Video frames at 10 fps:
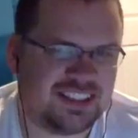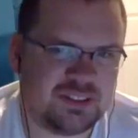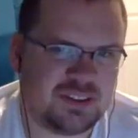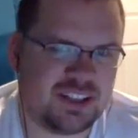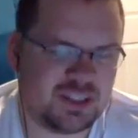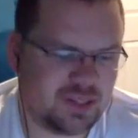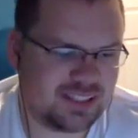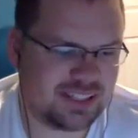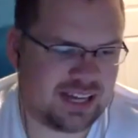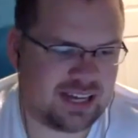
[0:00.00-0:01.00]

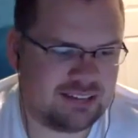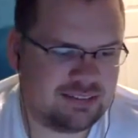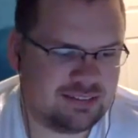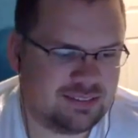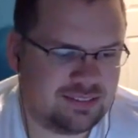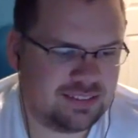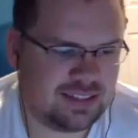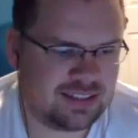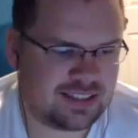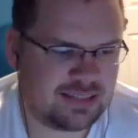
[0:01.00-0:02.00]
Roster-wise, yeah.
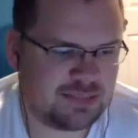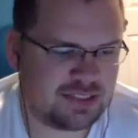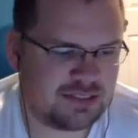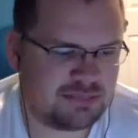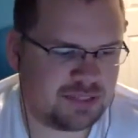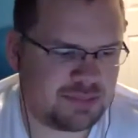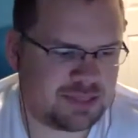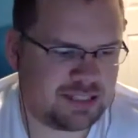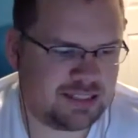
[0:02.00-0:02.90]
Yeah, his team's pretty bad.